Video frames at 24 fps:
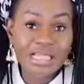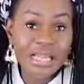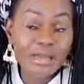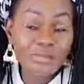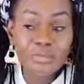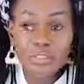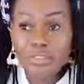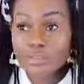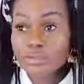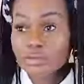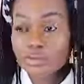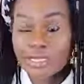
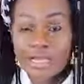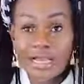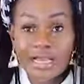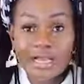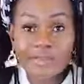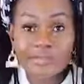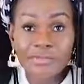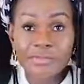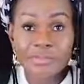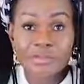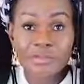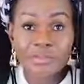Amazon?
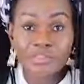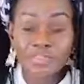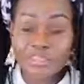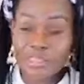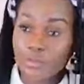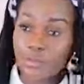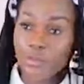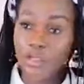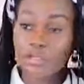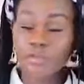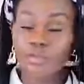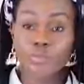Amazon is a
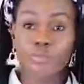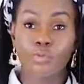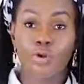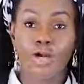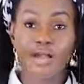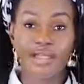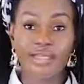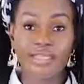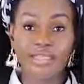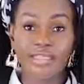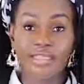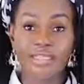
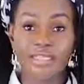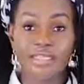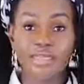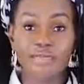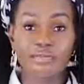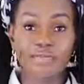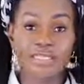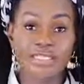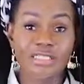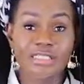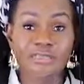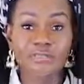worldwide
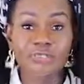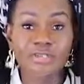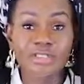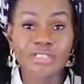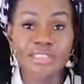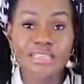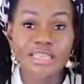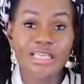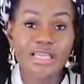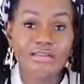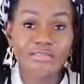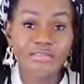delivery
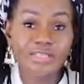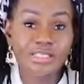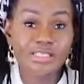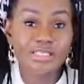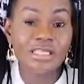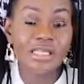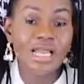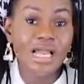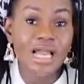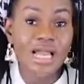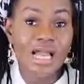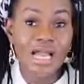service
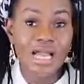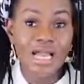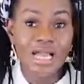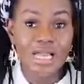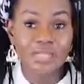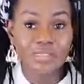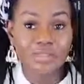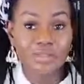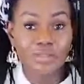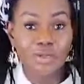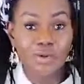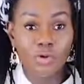
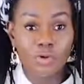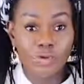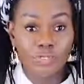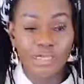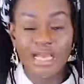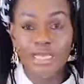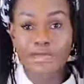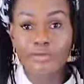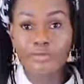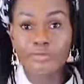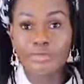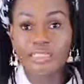and
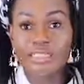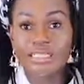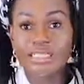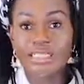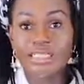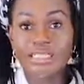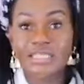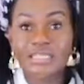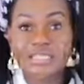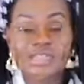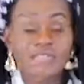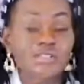online
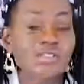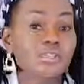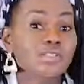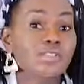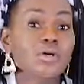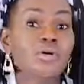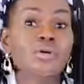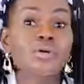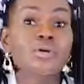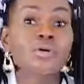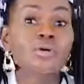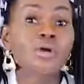retailer.
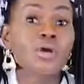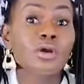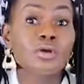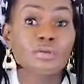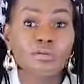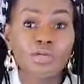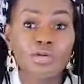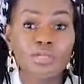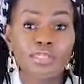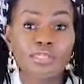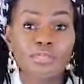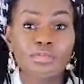So
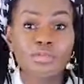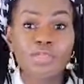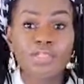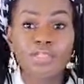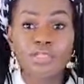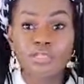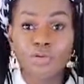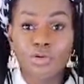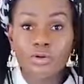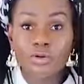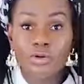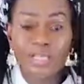what's been
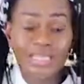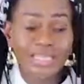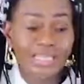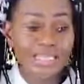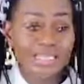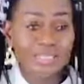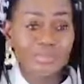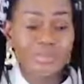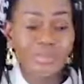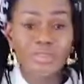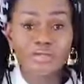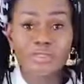your
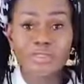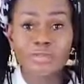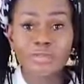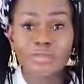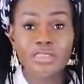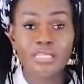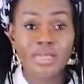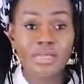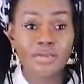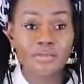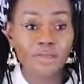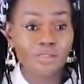experience
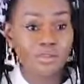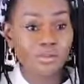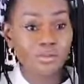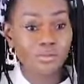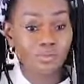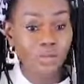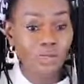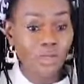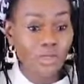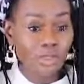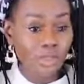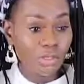with
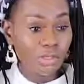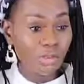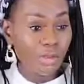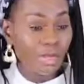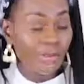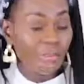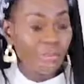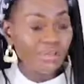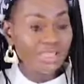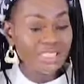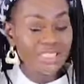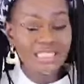Amazon?
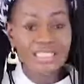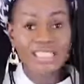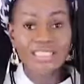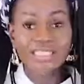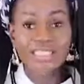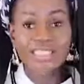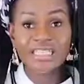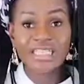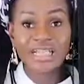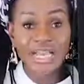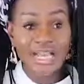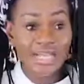
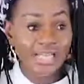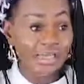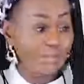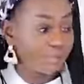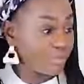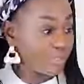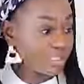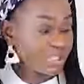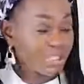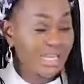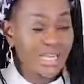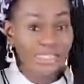Recently,
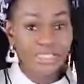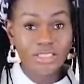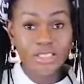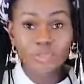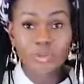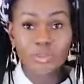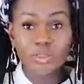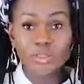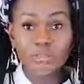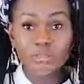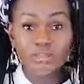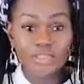besides
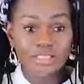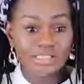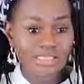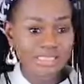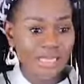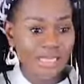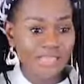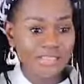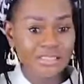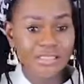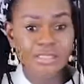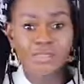all of these
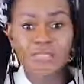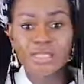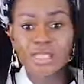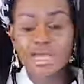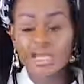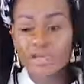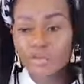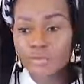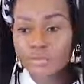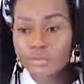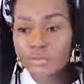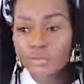items,
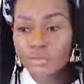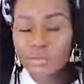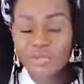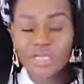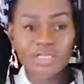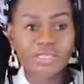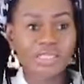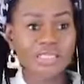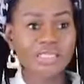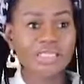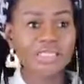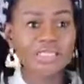I also
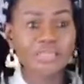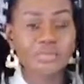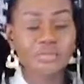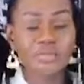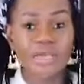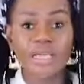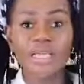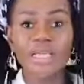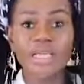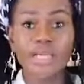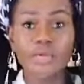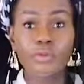purchased
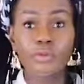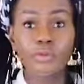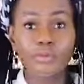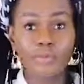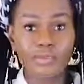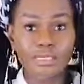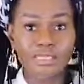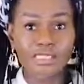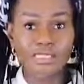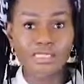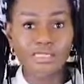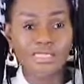some
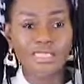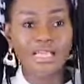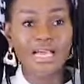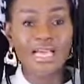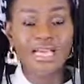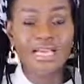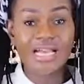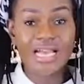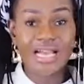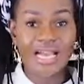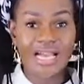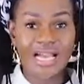equipment
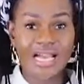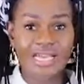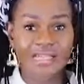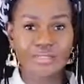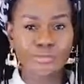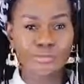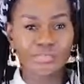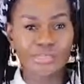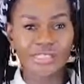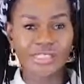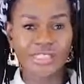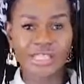that I had
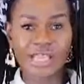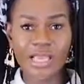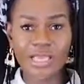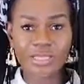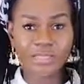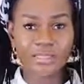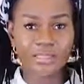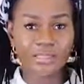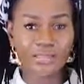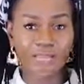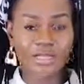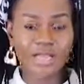to
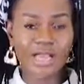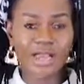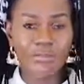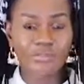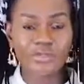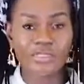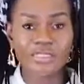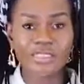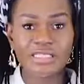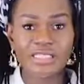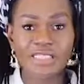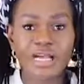return, some
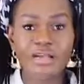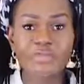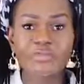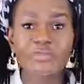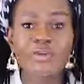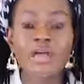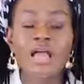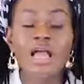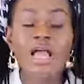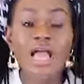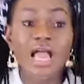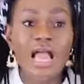camera stuff.
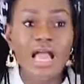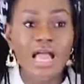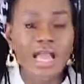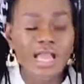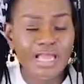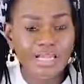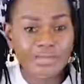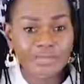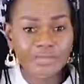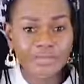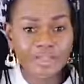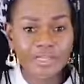
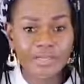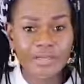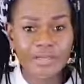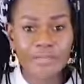And